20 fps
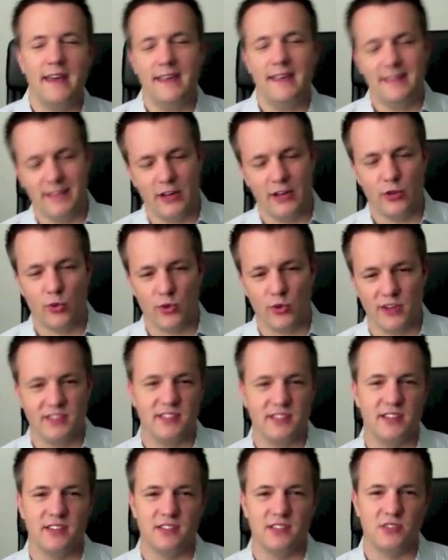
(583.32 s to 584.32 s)
The other
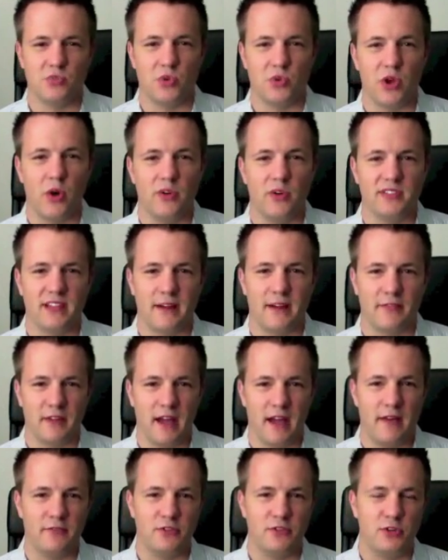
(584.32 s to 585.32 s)
reason is we always have to
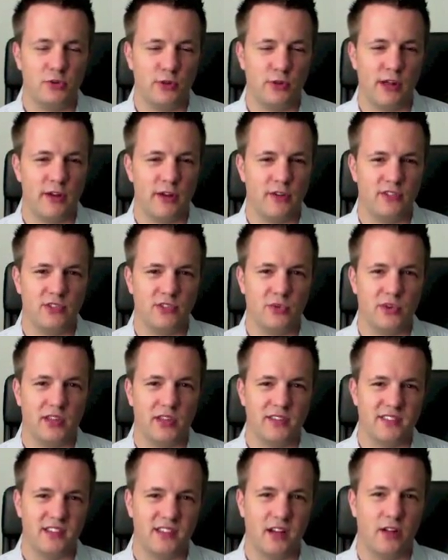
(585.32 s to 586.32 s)
have 2 lenders that we
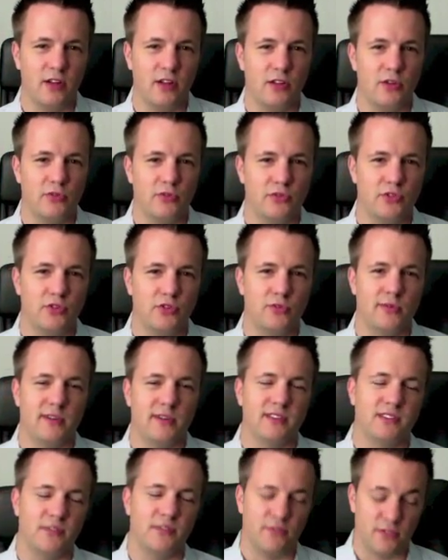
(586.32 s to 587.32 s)
can sell a loan to,
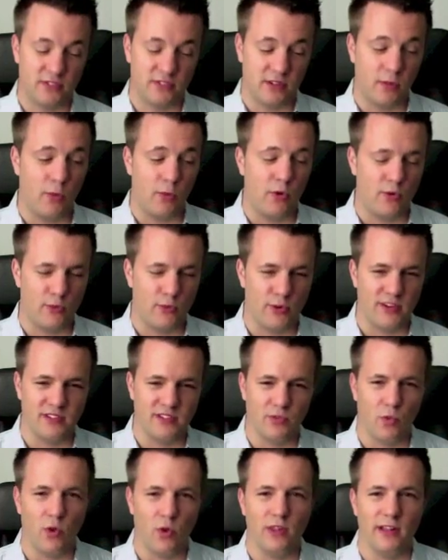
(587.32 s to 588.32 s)
because if for some
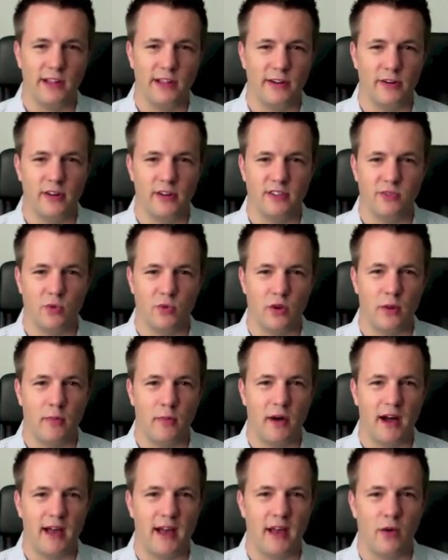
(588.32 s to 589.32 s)
reason one lender doesn't want to
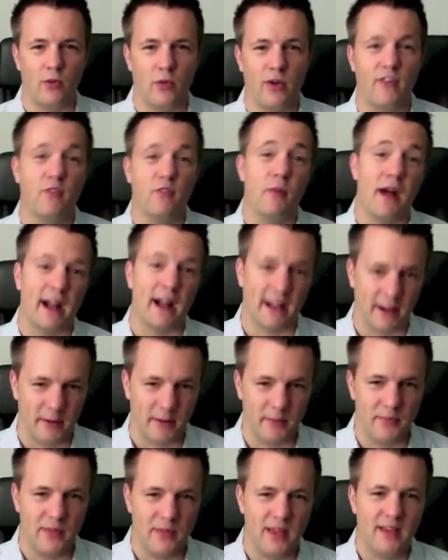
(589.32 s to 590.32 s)
buy it, we have a
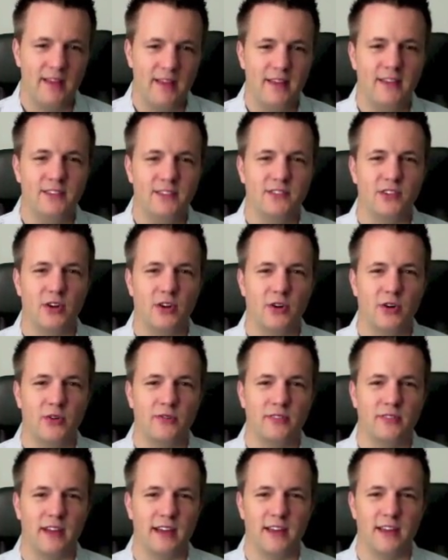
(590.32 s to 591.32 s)
backup.
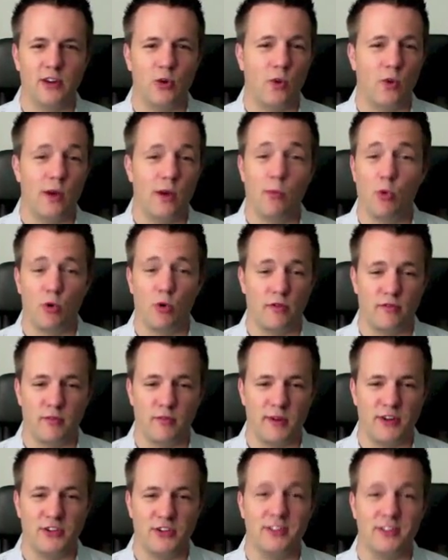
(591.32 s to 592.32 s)
So now you know way more
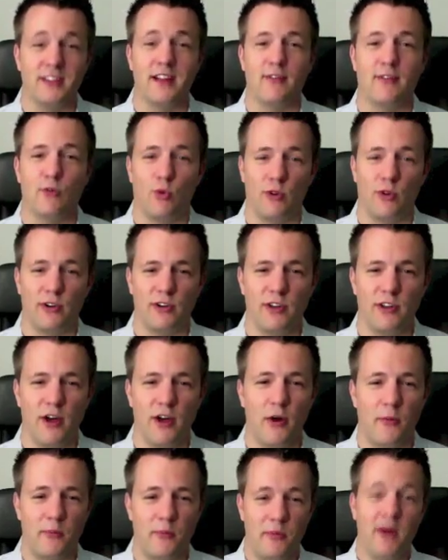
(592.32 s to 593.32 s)
information than you ever wanted to know.